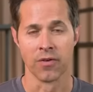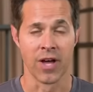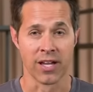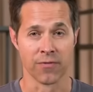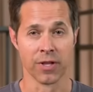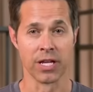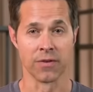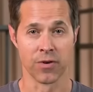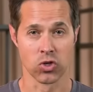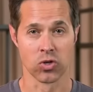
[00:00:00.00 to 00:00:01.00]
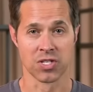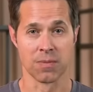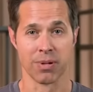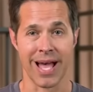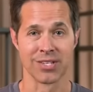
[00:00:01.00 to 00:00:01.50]
In fact, fleeing officials
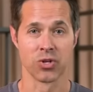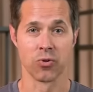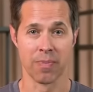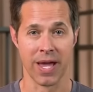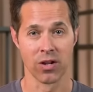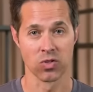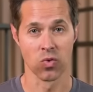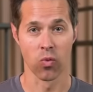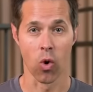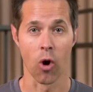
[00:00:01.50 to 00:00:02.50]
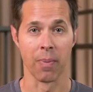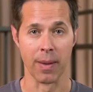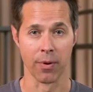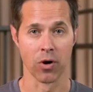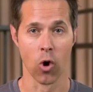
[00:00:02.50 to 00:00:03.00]
had plastered the panels with
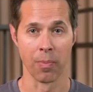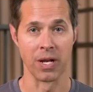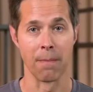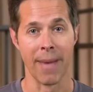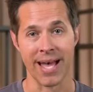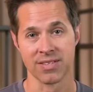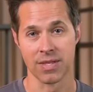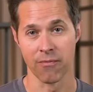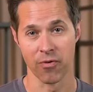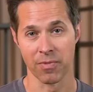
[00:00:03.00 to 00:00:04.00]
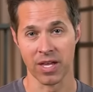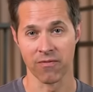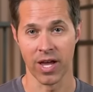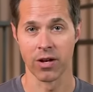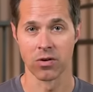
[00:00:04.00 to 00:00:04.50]
wallpaper, hoping to mask them from the
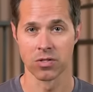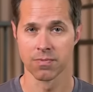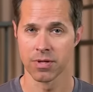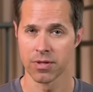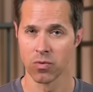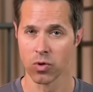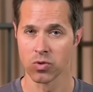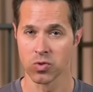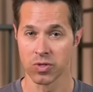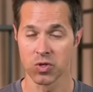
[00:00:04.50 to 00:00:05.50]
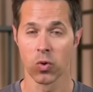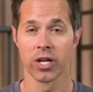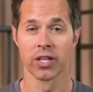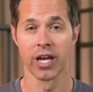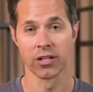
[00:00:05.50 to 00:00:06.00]
invaders, but the ruse was
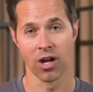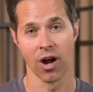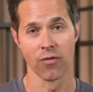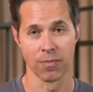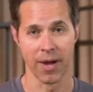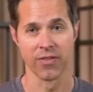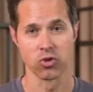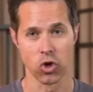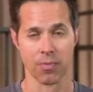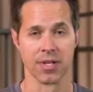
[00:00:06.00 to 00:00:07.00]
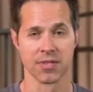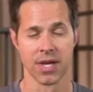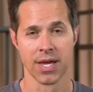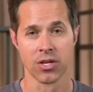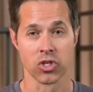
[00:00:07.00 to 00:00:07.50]
quickly uncovered by the Germans.
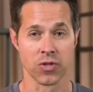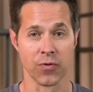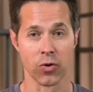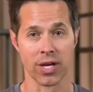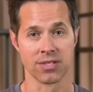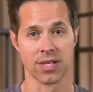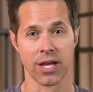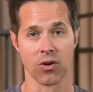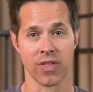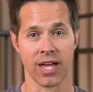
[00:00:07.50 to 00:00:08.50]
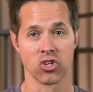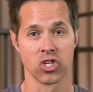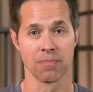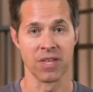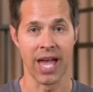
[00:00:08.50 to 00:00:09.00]
Just a few days later, they had
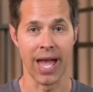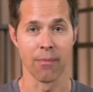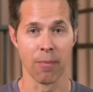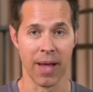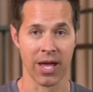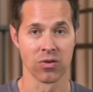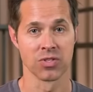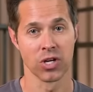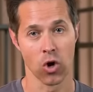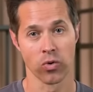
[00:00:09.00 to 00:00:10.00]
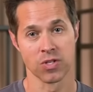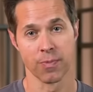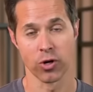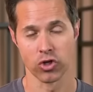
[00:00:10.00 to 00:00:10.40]
shipped the amber panels to Königsberg,